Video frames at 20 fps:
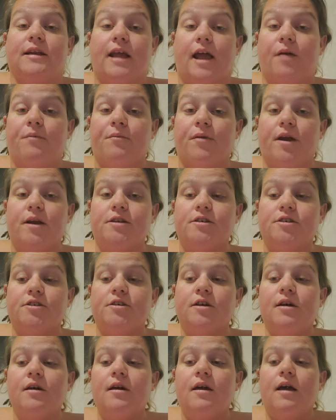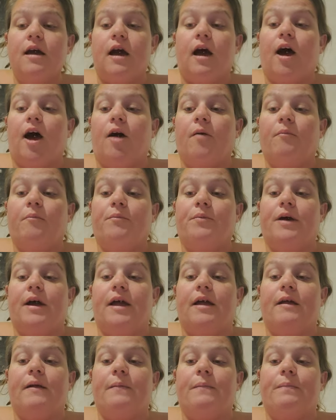hemorrhage. Um,
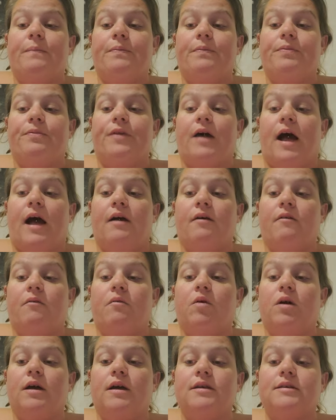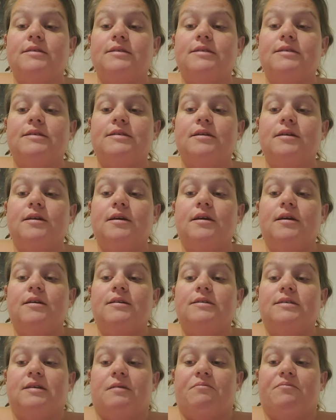but that was
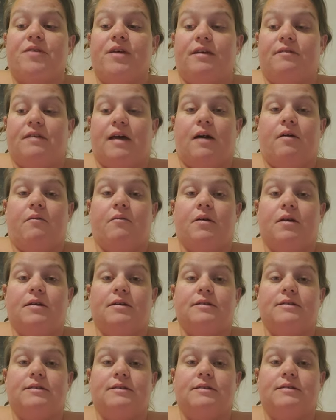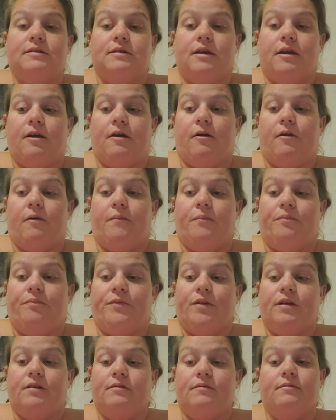something that was, you know,
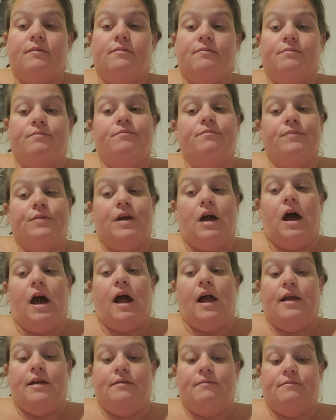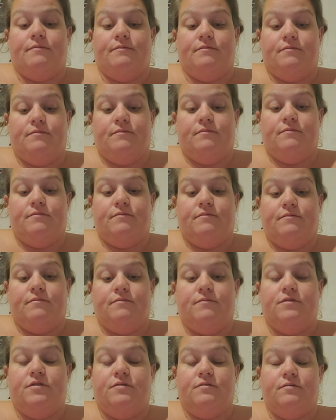not
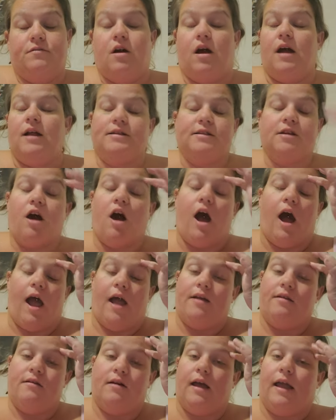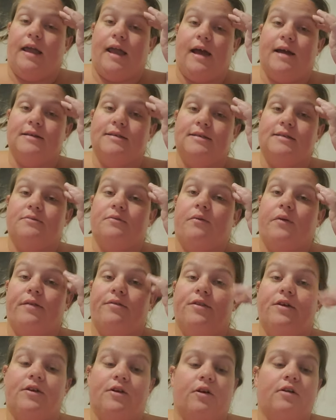not taught, I guess,
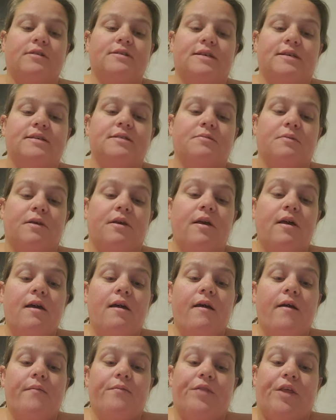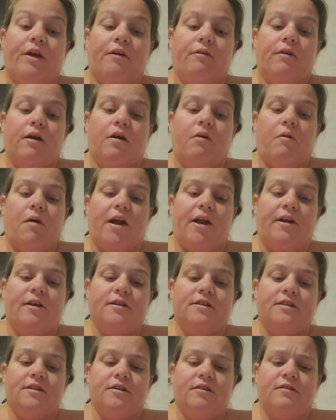with the nurses. But they're
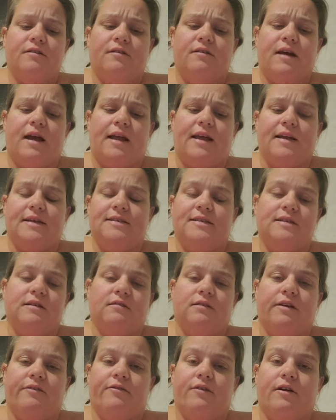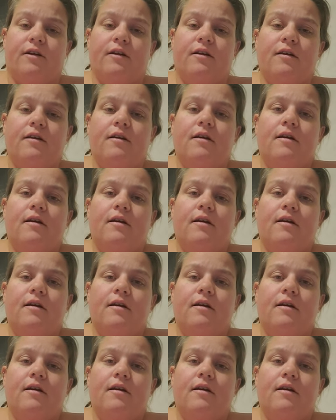required to, I guess, deliver